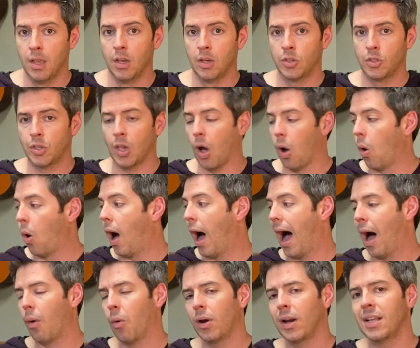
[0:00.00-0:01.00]
So
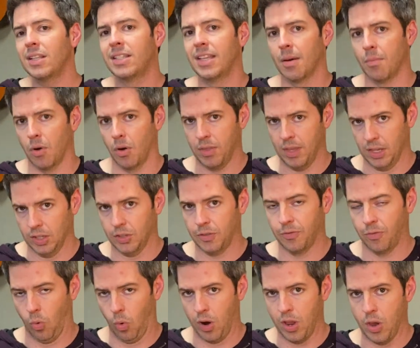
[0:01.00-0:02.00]
I want to demo these
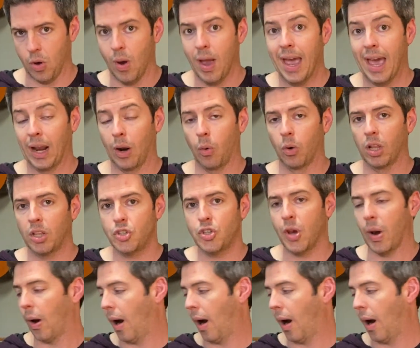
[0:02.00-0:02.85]
for you and I want to let you hear.